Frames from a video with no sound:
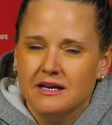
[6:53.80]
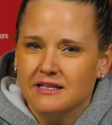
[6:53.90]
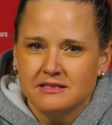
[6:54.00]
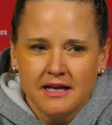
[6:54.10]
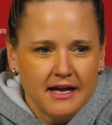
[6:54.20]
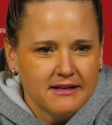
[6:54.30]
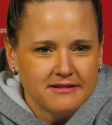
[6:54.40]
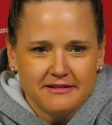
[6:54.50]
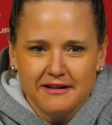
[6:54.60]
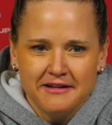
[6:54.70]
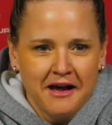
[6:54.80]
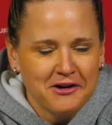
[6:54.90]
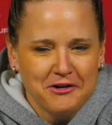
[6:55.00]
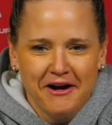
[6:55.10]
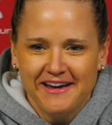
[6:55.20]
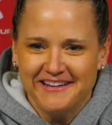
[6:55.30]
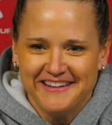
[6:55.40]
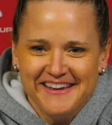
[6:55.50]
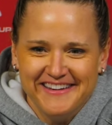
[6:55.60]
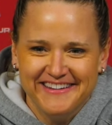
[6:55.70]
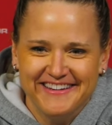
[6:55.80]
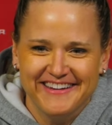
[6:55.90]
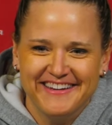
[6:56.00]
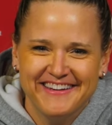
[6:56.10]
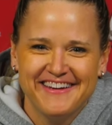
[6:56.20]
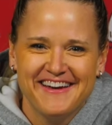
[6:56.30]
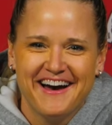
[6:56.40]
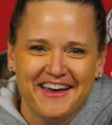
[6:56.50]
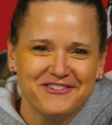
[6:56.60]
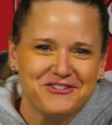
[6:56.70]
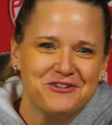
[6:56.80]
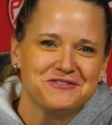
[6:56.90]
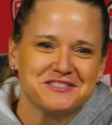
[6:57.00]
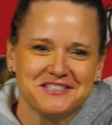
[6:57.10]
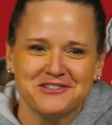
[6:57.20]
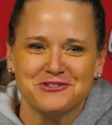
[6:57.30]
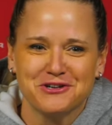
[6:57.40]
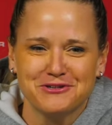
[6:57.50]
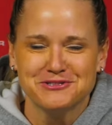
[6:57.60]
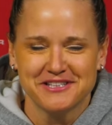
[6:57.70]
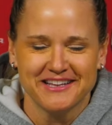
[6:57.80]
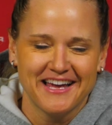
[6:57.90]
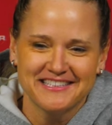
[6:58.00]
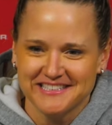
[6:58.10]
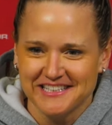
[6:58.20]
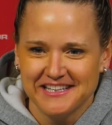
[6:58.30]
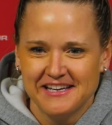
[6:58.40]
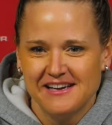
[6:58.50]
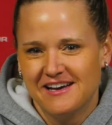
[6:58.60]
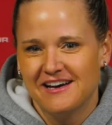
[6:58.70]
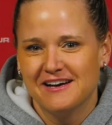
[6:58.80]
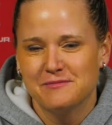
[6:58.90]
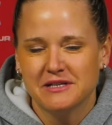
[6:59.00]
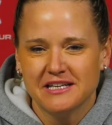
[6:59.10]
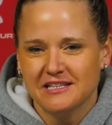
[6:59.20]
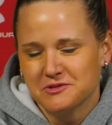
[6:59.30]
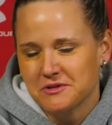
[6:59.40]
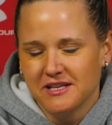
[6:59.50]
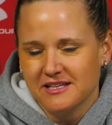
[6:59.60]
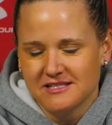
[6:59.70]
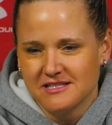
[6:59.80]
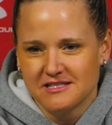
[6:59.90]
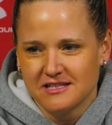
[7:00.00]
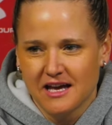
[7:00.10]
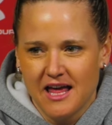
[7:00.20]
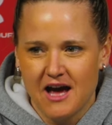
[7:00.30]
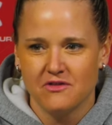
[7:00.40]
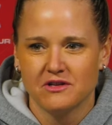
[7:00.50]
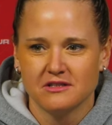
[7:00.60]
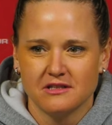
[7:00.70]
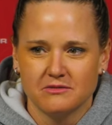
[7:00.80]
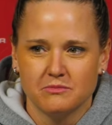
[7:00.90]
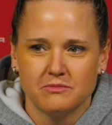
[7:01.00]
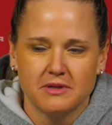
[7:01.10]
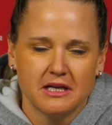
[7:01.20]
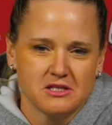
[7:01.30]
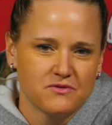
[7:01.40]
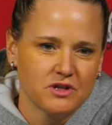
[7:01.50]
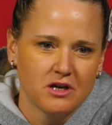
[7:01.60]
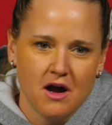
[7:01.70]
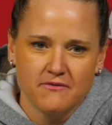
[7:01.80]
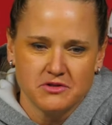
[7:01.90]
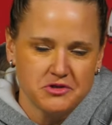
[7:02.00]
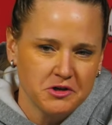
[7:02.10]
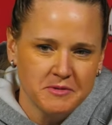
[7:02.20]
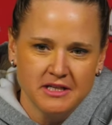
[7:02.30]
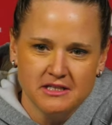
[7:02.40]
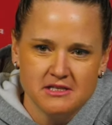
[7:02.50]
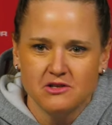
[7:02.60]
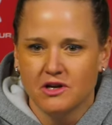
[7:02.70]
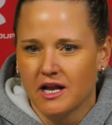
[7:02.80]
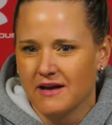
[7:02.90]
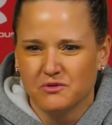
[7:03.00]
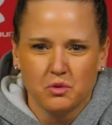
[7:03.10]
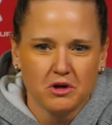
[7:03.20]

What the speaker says: It's not great. I don't know of a single coach that likes it, but it is what it is. It's kind of how the because of when the conference tournament is, and you kind of have to